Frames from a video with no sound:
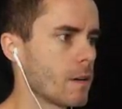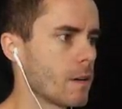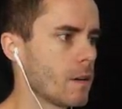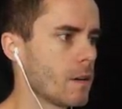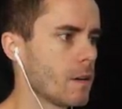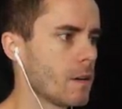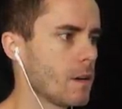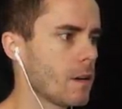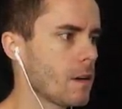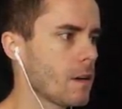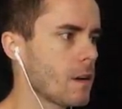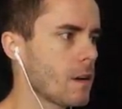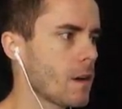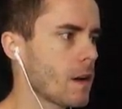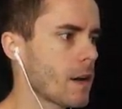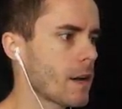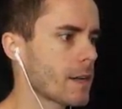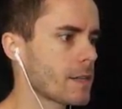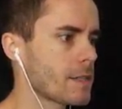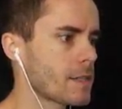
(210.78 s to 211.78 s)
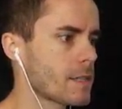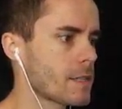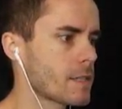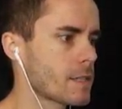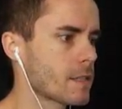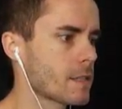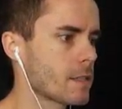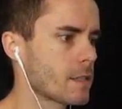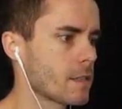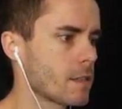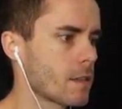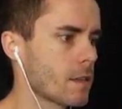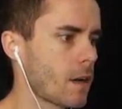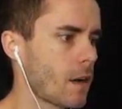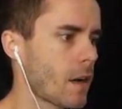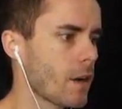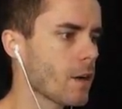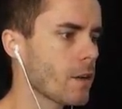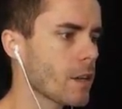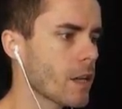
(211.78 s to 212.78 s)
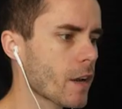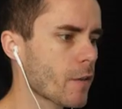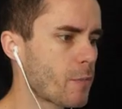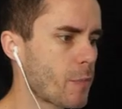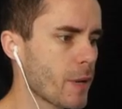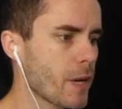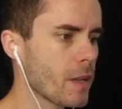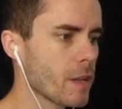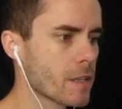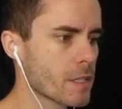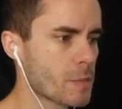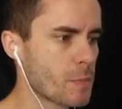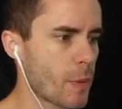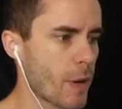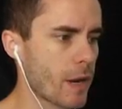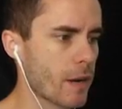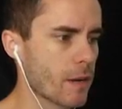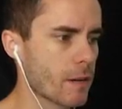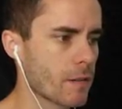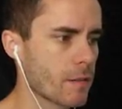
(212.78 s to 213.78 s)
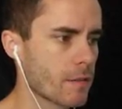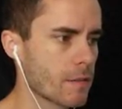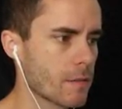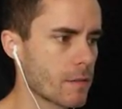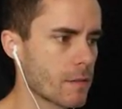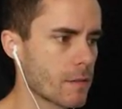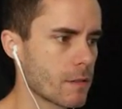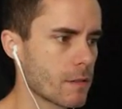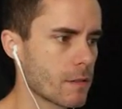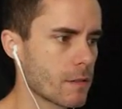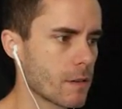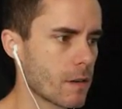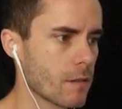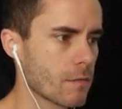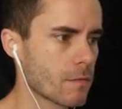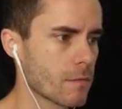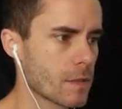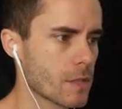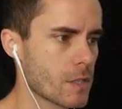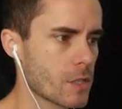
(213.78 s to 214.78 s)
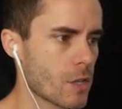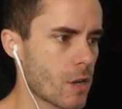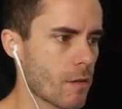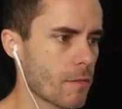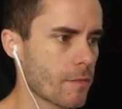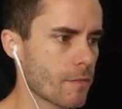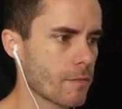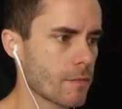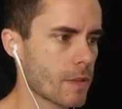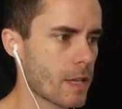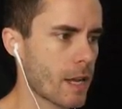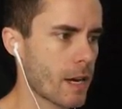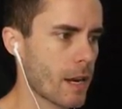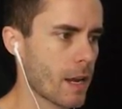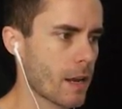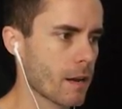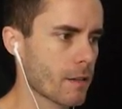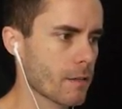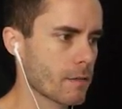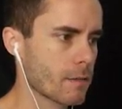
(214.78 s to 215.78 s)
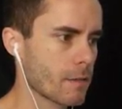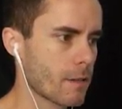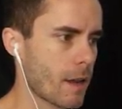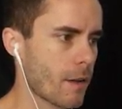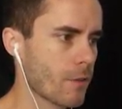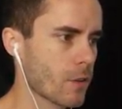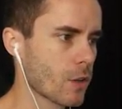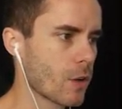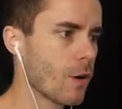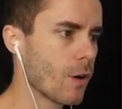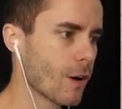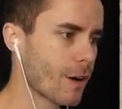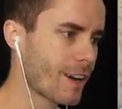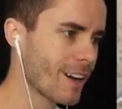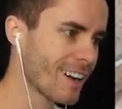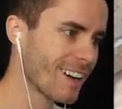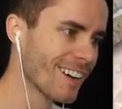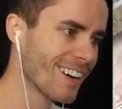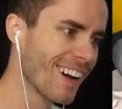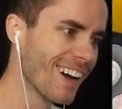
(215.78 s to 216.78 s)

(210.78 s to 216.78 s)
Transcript: Nice. I don't think I've been in this bit. Oh, stop. Get out. Have a look.